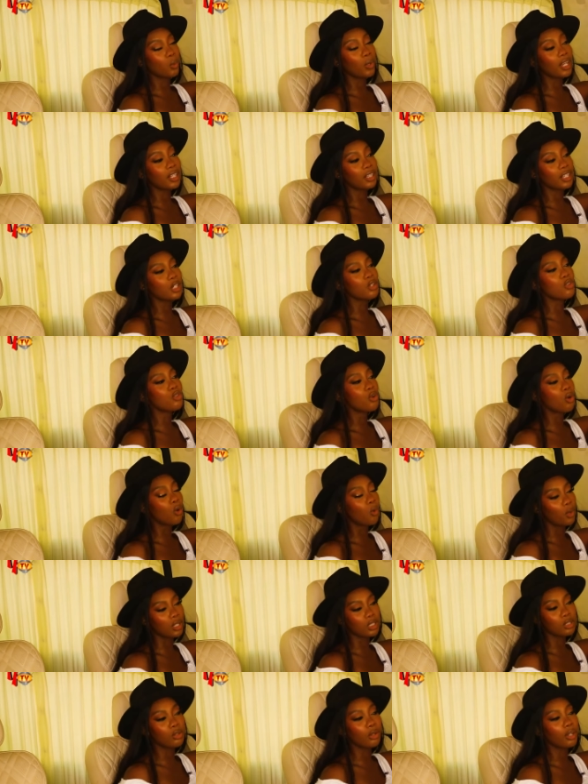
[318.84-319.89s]
where they know
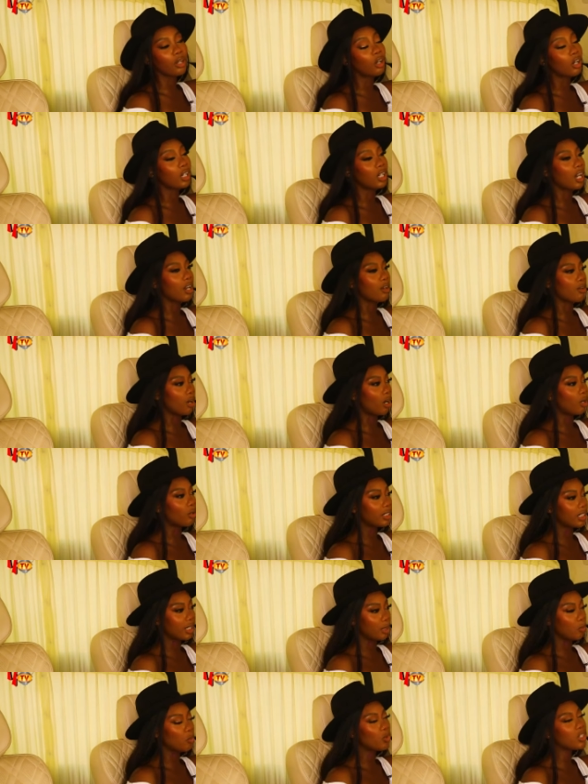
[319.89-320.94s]
what's going on around
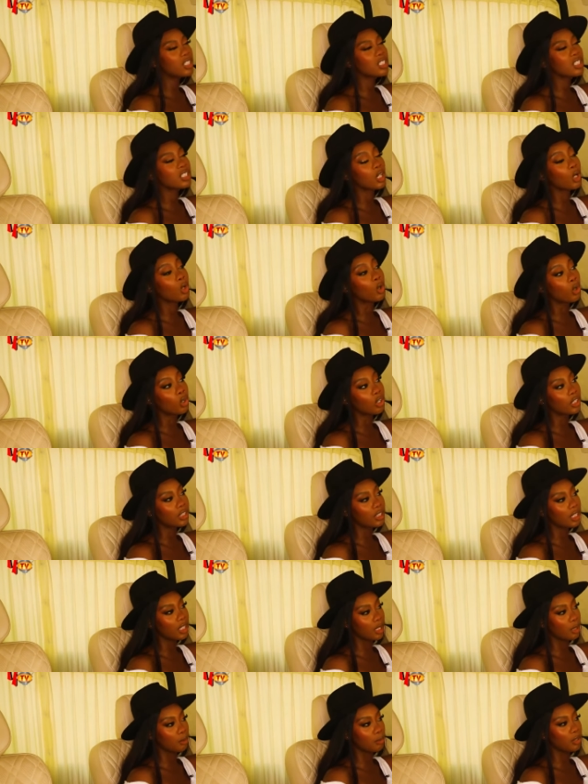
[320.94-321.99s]
them, which is a good
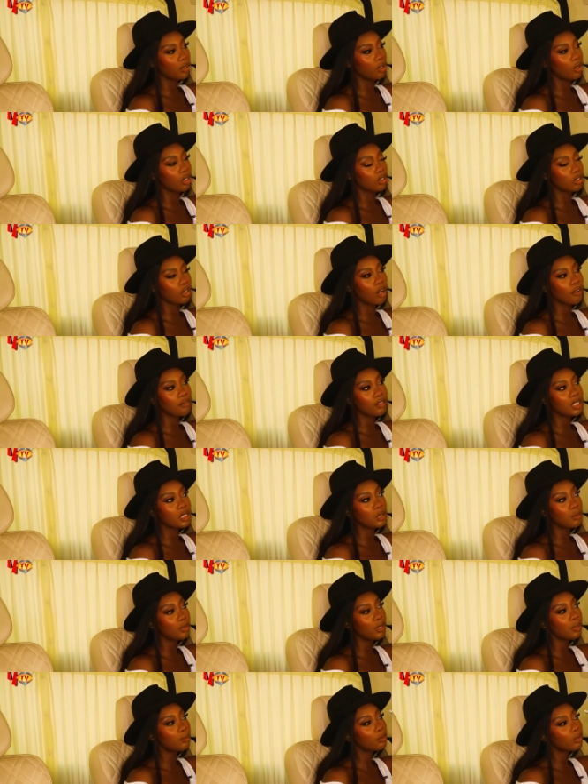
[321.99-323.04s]
thing because obviously
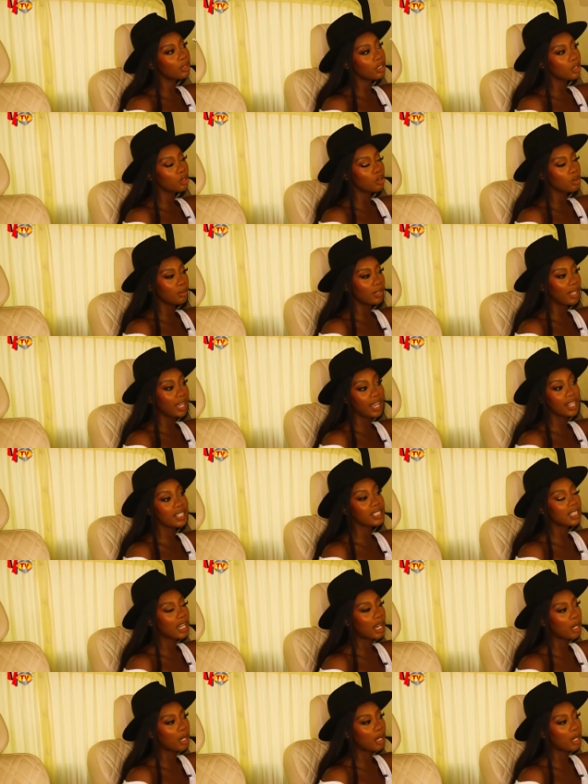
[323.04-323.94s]
people need to be heads